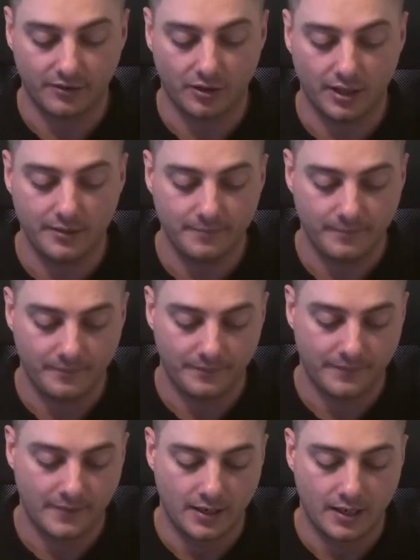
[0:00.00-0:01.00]
line,
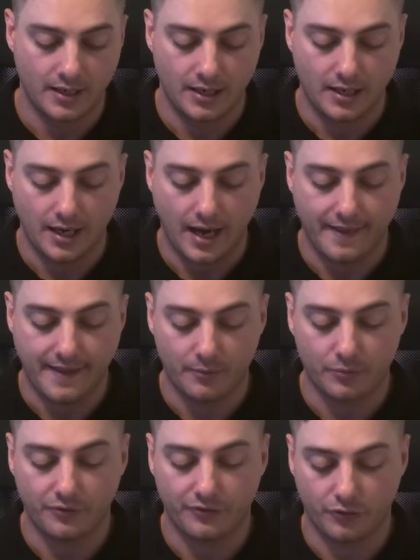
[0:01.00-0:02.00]
and that
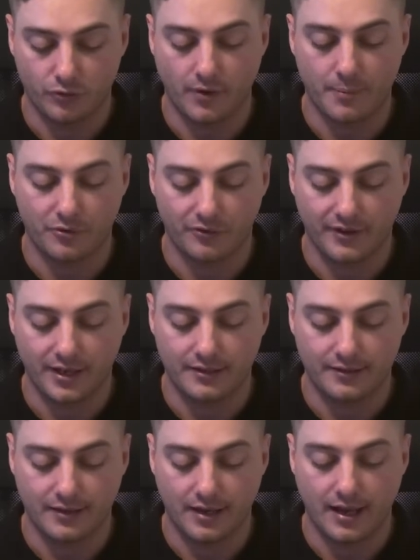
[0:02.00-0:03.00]
was to represent